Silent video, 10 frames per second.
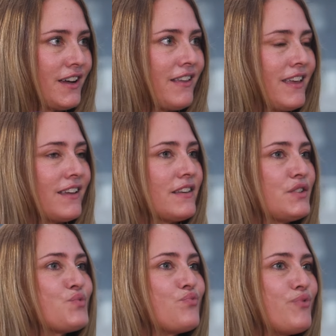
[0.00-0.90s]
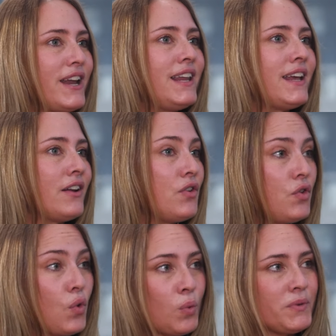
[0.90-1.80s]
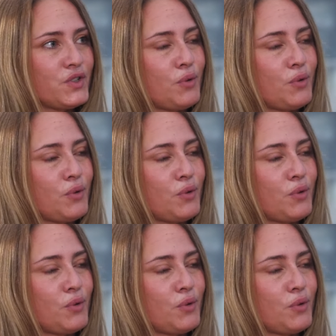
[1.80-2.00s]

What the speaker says: And I think there's really an enormous